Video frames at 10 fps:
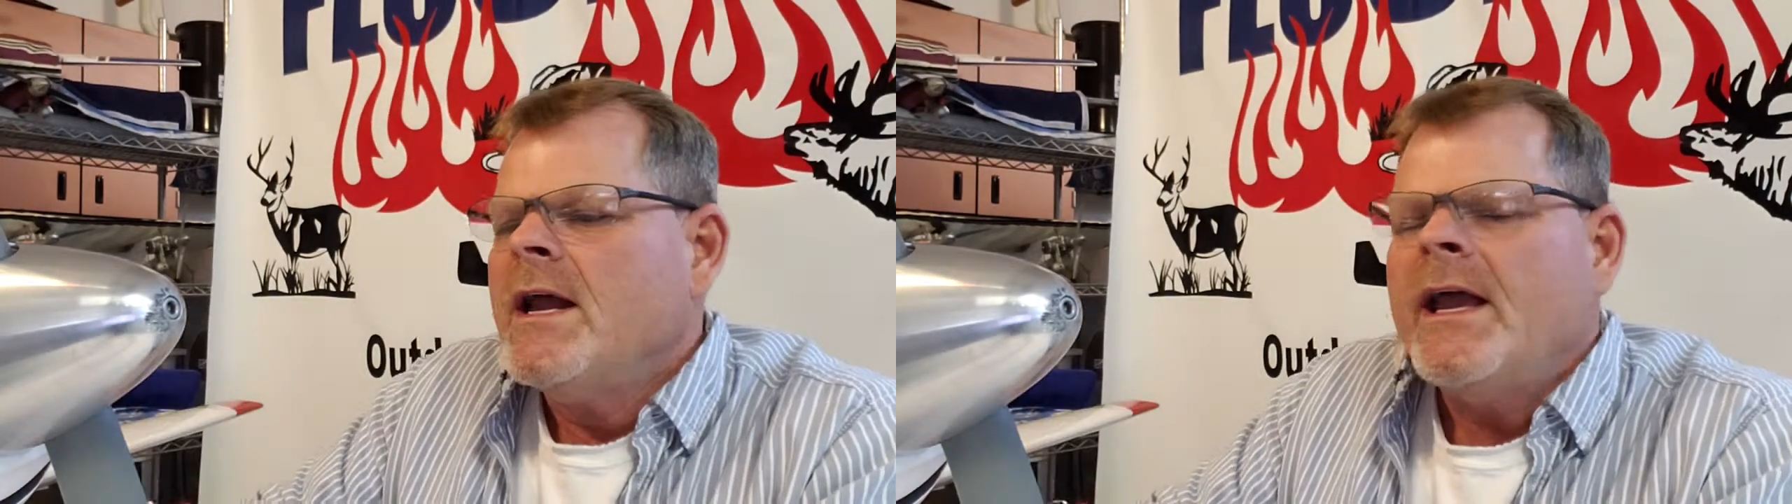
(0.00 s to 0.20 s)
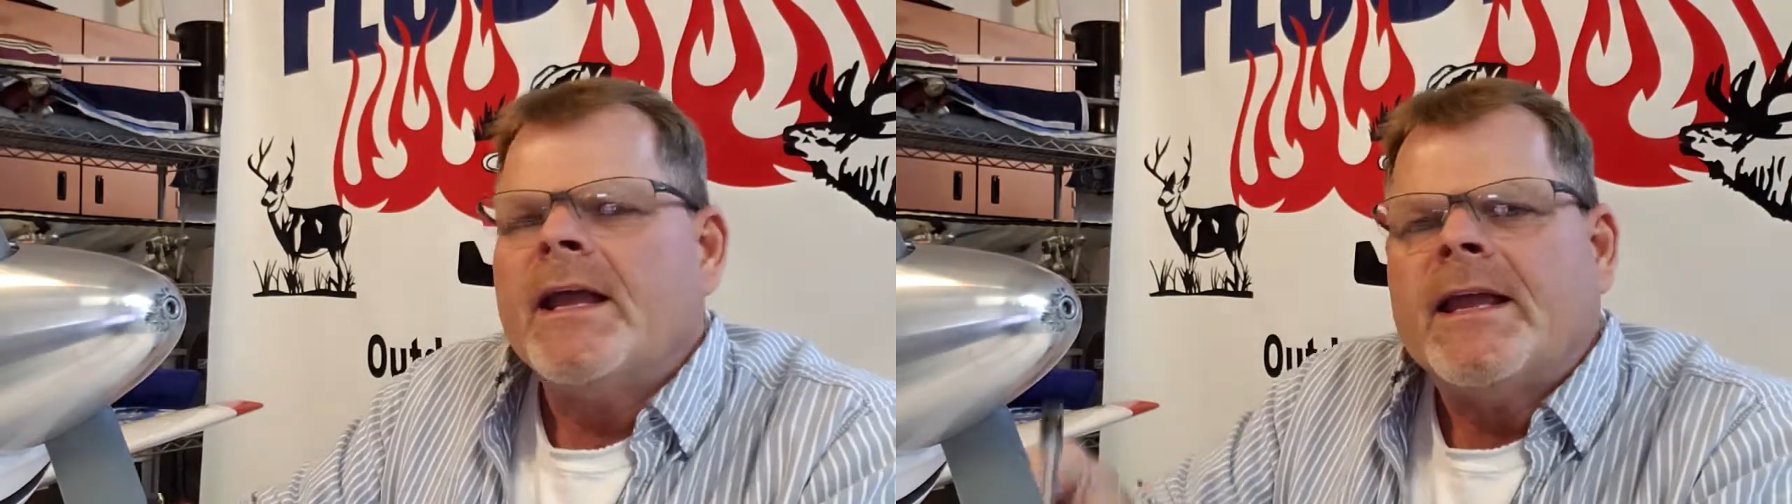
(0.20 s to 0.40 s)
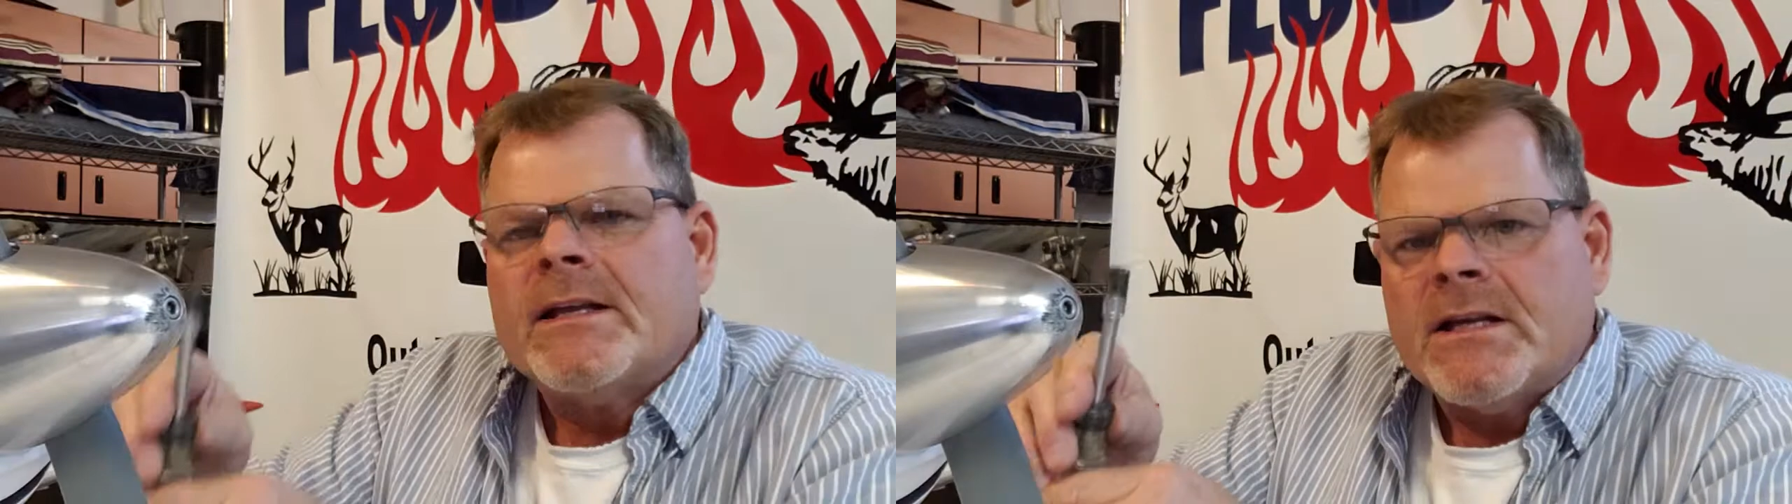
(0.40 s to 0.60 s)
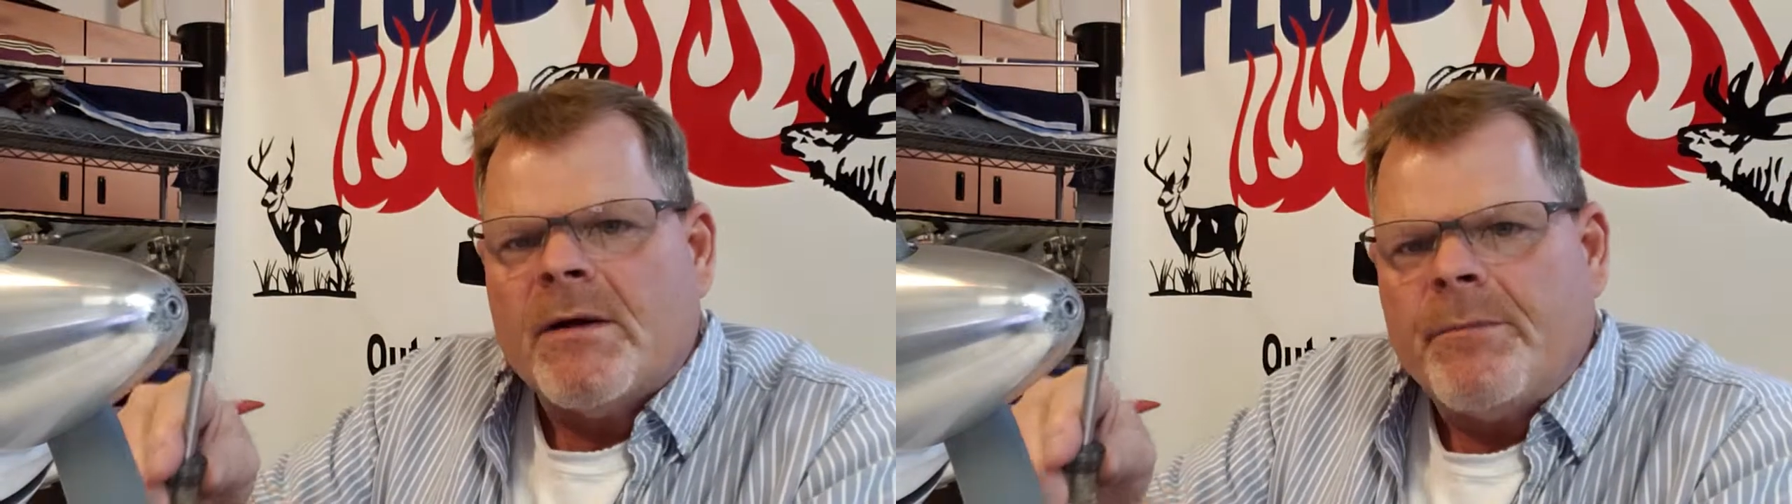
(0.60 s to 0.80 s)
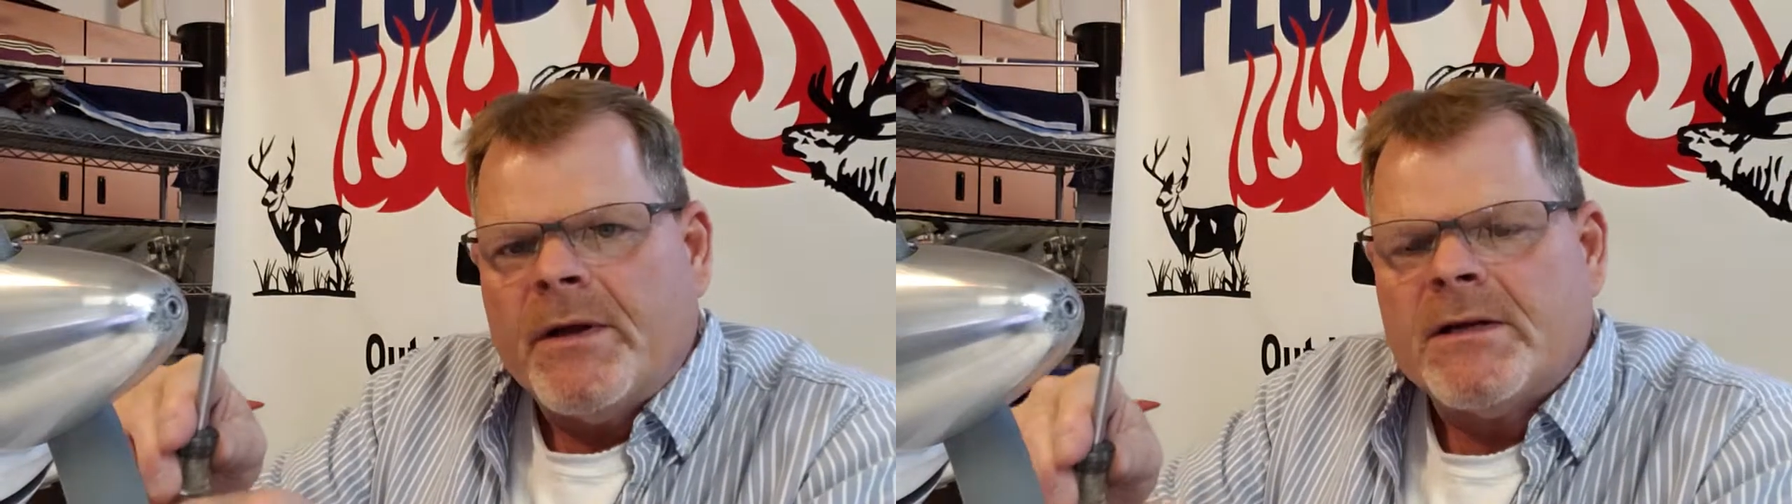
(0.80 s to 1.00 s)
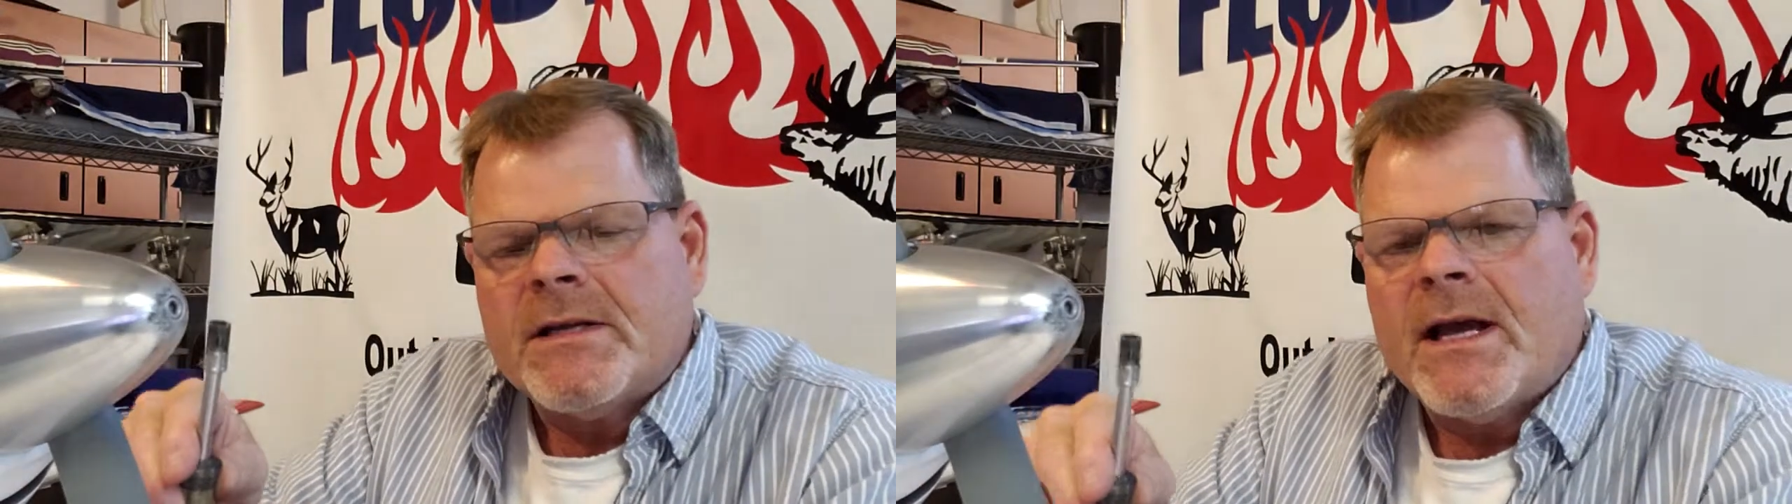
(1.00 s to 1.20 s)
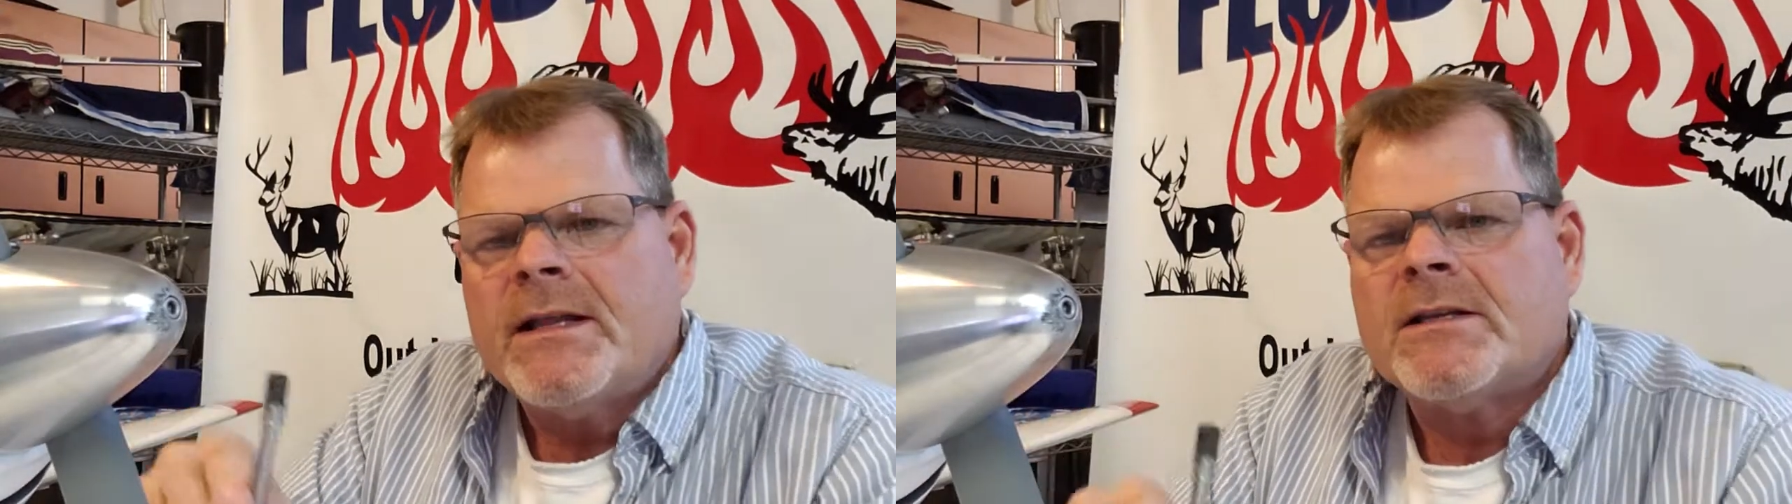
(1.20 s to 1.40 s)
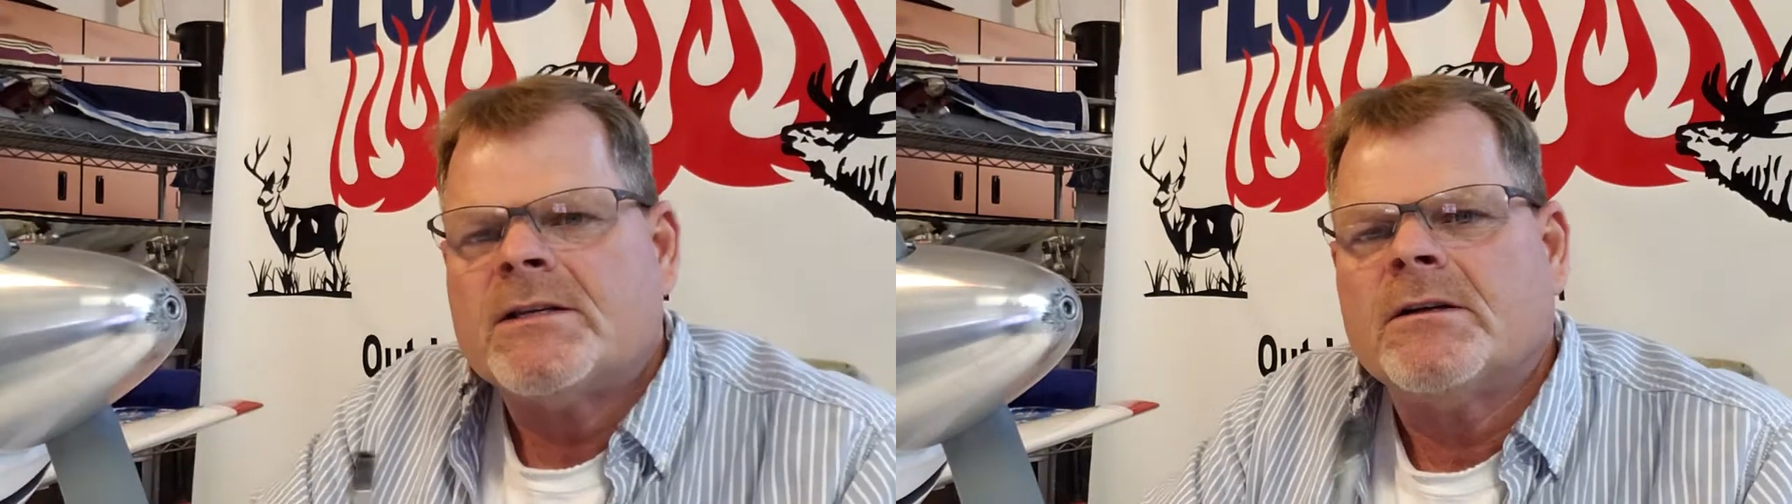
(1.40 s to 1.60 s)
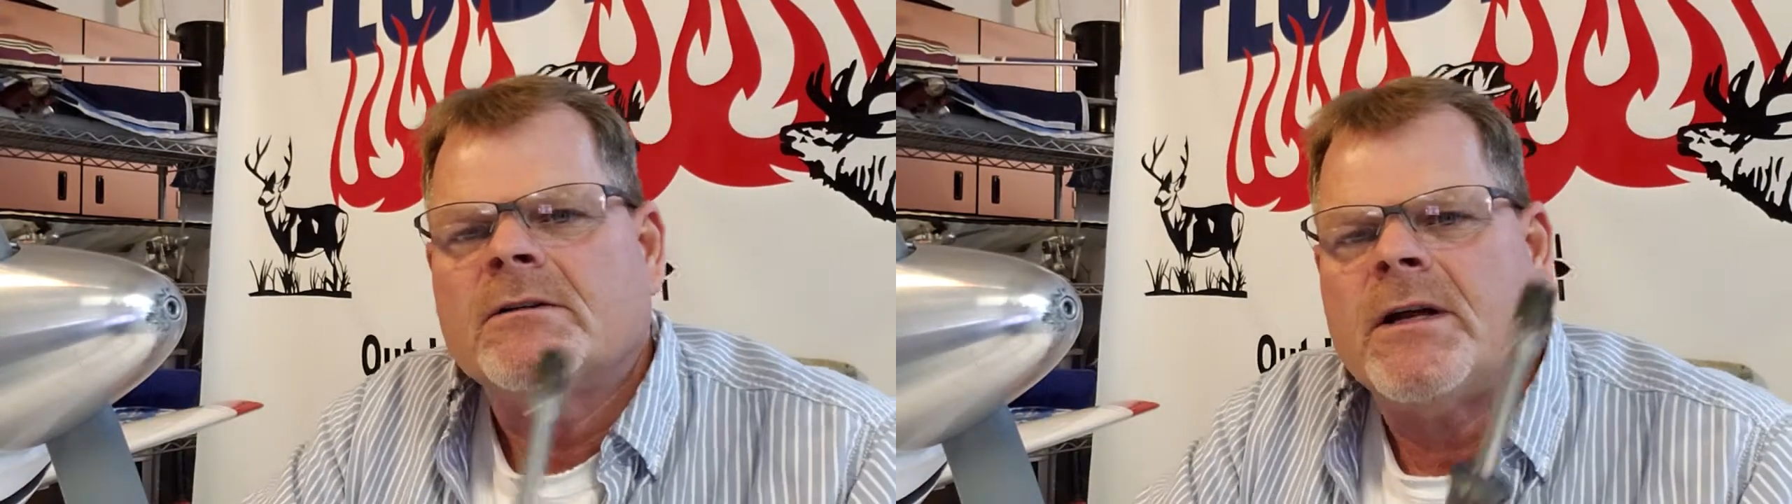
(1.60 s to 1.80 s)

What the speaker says: It gets up inside the cylinder